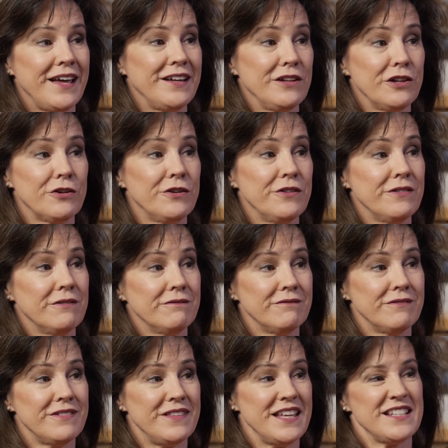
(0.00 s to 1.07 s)
and learn
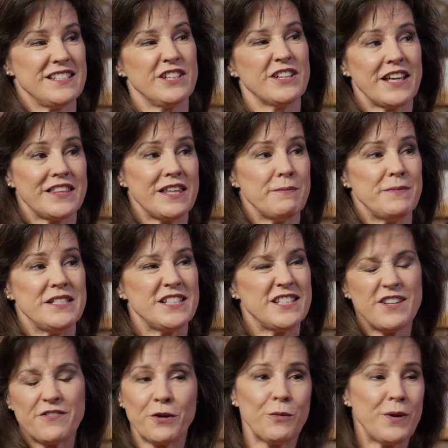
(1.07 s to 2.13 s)
things, look at them in
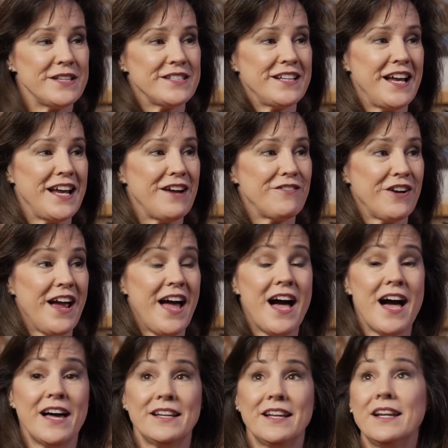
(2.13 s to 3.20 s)
different ways than I ever
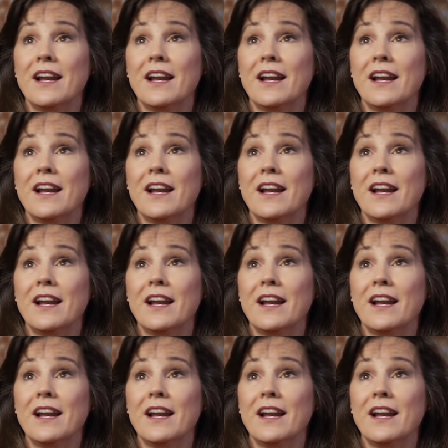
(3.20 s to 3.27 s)
had.